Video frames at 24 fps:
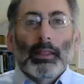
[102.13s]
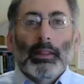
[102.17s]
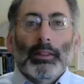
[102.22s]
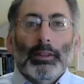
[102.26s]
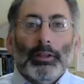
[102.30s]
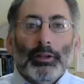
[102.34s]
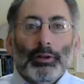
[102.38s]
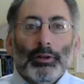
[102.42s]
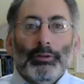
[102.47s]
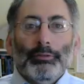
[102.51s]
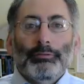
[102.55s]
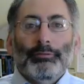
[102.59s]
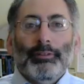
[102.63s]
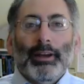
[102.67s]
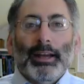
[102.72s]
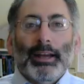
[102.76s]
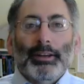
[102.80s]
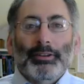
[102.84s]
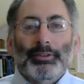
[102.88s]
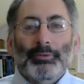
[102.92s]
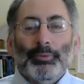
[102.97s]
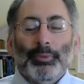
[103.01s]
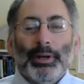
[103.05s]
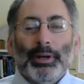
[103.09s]
The
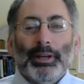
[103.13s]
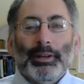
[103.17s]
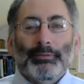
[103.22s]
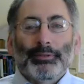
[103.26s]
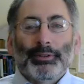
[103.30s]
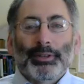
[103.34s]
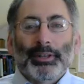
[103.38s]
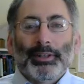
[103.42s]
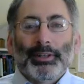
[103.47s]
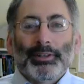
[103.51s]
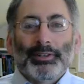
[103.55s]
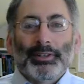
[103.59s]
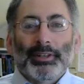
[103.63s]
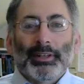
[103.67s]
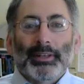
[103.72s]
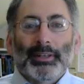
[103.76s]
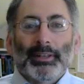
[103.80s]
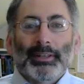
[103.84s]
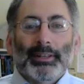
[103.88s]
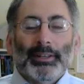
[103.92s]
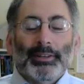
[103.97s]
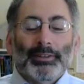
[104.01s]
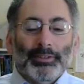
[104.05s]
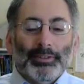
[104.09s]
old-fashioned way of teaching
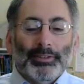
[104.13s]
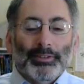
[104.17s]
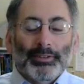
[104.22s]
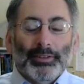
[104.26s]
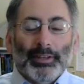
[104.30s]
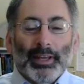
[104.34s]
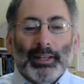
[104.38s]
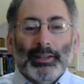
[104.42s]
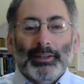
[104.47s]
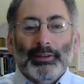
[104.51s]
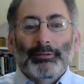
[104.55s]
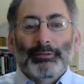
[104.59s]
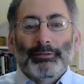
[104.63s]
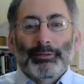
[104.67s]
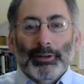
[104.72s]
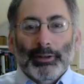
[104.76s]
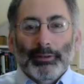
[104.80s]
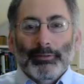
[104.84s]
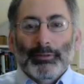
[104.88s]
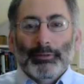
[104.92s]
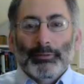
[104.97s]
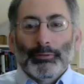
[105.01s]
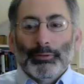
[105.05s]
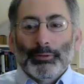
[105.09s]
is to stand in front
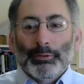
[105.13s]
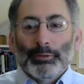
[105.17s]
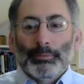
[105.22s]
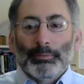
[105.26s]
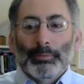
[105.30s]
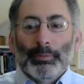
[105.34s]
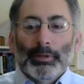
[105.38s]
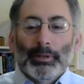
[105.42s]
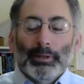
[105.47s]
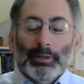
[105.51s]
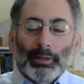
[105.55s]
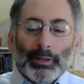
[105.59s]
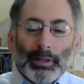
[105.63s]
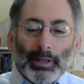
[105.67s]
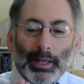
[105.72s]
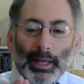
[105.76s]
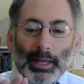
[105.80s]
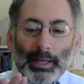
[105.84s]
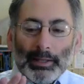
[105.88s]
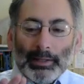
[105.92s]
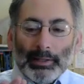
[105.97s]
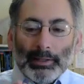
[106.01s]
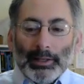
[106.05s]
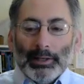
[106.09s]
of the room
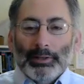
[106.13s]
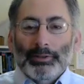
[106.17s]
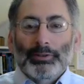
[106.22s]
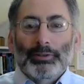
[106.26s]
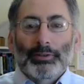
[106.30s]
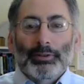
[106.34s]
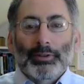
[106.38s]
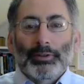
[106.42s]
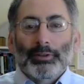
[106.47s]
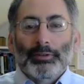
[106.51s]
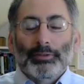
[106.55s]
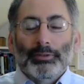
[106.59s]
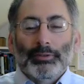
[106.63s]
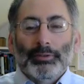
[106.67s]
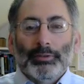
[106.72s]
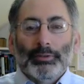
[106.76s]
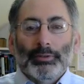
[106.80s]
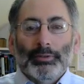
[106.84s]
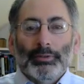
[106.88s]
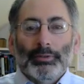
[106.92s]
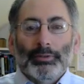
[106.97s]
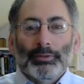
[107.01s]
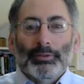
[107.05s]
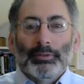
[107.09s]
and lecture to the
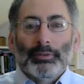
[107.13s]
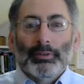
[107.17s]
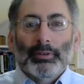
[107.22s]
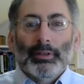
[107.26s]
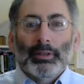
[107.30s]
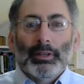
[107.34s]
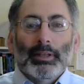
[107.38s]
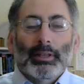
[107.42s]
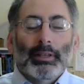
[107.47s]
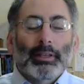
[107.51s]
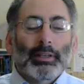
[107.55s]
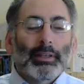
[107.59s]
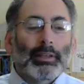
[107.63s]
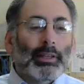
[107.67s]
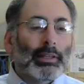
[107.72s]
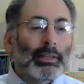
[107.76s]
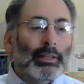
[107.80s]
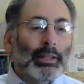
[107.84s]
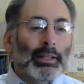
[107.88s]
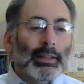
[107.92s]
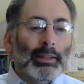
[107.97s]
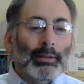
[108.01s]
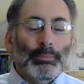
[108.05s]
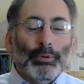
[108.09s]
students,
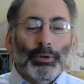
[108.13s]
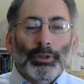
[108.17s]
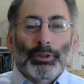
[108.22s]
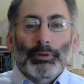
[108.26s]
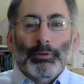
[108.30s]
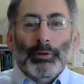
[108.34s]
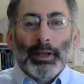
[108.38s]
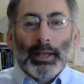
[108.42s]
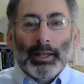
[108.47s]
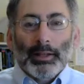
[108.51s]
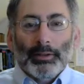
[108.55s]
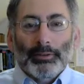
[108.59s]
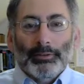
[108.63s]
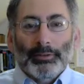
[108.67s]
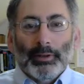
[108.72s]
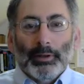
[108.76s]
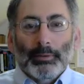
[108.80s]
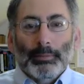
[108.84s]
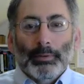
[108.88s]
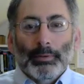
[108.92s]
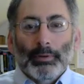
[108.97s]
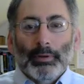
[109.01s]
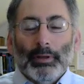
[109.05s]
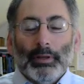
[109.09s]
let them put their hands
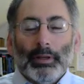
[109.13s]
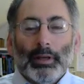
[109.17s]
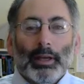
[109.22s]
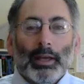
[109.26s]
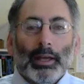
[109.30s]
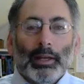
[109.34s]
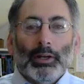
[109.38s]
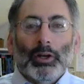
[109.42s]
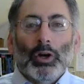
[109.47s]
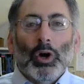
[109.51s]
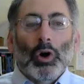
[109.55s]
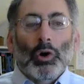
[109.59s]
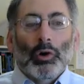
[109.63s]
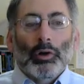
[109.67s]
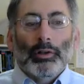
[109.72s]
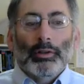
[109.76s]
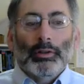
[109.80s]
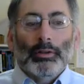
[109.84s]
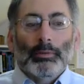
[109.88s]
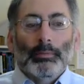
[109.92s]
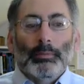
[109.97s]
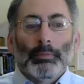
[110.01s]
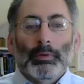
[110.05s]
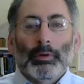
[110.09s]
up and call on
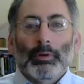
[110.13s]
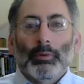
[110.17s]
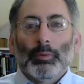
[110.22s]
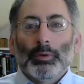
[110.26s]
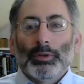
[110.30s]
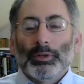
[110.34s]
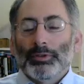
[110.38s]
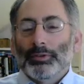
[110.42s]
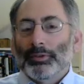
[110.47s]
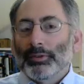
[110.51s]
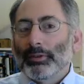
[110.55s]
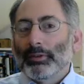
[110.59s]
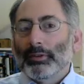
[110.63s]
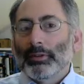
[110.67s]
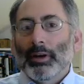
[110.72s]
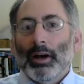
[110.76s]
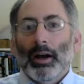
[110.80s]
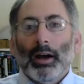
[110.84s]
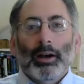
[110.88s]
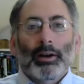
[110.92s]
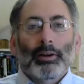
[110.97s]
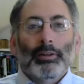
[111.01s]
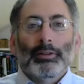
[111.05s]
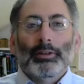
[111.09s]
them, which is
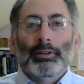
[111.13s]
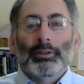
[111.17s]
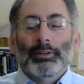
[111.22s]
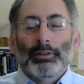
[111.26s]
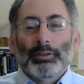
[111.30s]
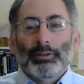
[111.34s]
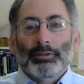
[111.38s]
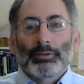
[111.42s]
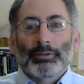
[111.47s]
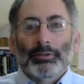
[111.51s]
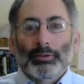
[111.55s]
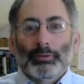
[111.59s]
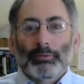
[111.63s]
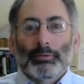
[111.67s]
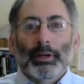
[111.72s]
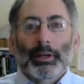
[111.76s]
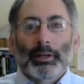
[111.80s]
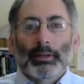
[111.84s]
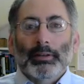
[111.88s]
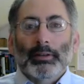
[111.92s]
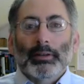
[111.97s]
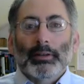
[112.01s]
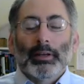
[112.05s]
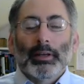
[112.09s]
entirely
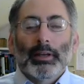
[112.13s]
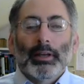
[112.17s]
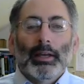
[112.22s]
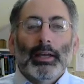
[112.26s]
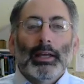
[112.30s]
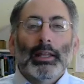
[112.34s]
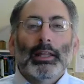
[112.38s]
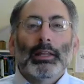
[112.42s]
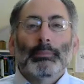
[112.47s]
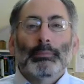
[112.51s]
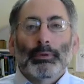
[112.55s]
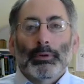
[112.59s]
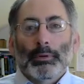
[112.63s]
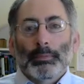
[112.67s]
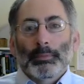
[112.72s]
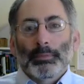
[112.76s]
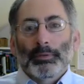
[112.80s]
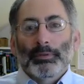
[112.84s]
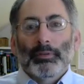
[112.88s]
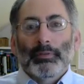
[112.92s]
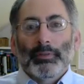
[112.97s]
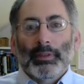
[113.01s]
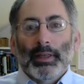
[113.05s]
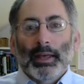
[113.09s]
teacher-directed. And the
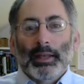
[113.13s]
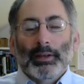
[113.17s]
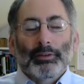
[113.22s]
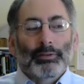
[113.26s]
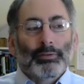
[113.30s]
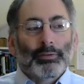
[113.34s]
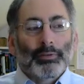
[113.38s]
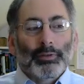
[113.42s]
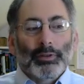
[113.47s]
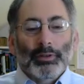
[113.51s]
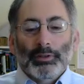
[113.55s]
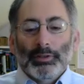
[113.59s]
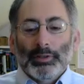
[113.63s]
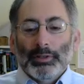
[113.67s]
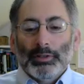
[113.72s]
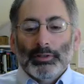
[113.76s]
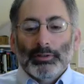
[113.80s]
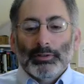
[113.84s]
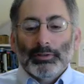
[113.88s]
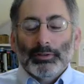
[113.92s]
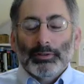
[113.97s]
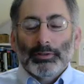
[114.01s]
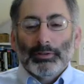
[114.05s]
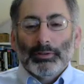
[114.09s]
purpose of that is for the
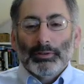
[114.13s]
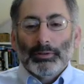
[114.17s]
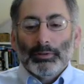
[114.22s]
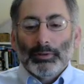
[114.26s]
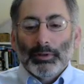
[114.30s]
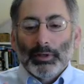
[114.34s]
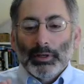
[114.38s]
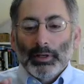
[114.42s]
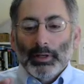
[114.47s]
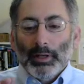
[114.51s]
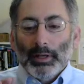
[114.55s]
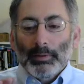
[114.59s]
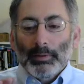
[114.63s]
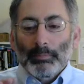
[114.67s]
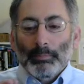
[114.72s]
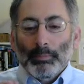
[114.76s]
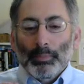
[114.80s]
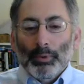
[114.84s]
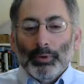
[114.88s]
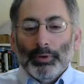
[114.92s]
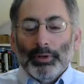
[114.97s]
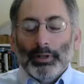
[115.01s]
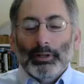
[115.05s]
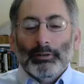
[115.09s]
teacher to
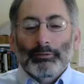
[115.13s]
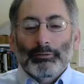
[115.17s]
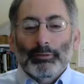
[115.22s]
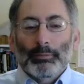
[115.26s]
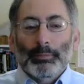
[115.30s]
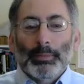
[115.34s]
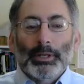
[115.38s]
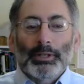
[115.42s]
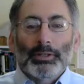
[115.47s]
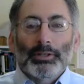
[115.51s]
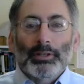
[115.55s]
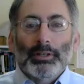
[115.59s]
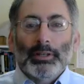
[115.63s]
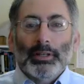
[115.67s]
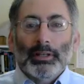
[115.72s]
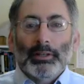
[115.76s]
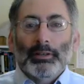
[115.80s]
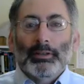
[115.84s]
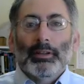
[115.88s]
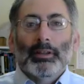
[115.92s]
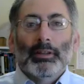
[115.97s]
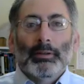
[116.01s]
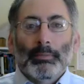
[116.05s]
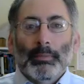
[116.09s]
put information
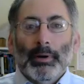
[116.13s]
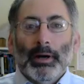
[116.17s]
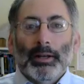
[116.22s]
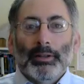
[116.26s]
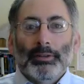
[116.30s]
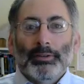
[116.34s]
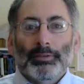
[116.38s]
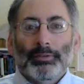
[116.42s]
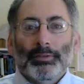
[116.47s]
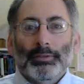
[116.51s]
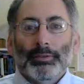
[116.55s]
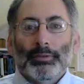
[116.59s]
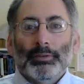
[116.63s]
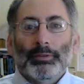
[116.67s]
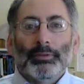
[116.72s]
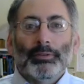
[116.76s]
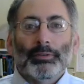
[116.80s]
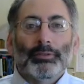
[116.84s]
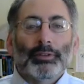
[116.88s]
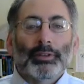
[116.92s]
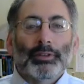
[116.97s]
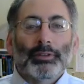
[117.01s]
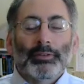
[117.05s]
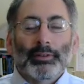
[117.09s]
into the minds of
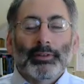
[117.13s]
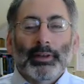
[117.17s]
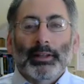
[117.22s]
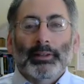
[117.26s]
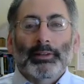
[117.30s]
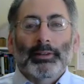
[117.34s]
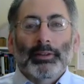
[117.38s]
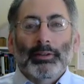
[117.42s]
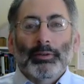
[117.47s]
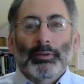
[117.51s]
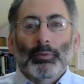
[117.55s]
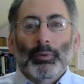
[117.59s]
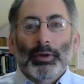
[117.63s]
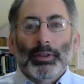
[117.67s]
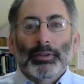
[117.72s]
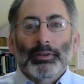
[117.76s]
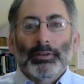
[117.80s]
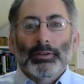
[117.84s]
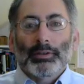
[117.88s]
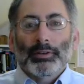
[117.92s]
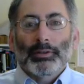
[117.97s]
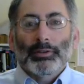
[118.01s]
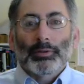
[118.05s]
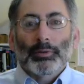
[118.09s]
students exactly the way the
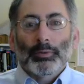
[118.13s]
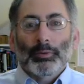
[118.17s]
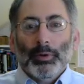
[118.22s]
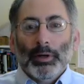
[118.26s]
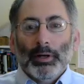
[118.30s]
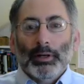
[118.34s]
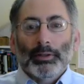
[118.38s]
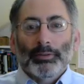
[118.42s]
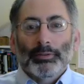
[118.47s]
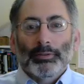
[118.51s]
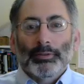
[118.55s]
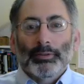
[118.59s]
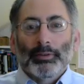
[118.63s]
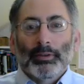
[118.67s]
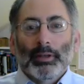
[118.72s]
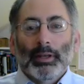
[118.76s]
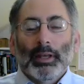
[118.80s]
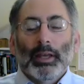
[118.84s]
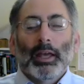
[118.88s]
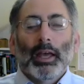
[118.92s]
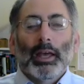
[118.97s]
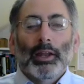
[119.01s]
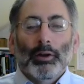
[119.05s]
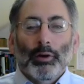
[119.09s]
teacher wants.
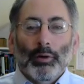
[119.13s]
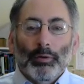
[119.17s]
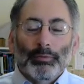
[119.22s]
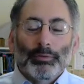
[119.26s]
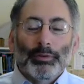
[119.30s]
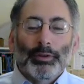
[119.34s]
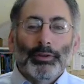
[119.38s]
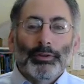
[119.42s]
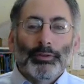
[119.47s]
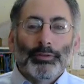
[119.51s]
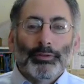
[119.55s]
And hopefully the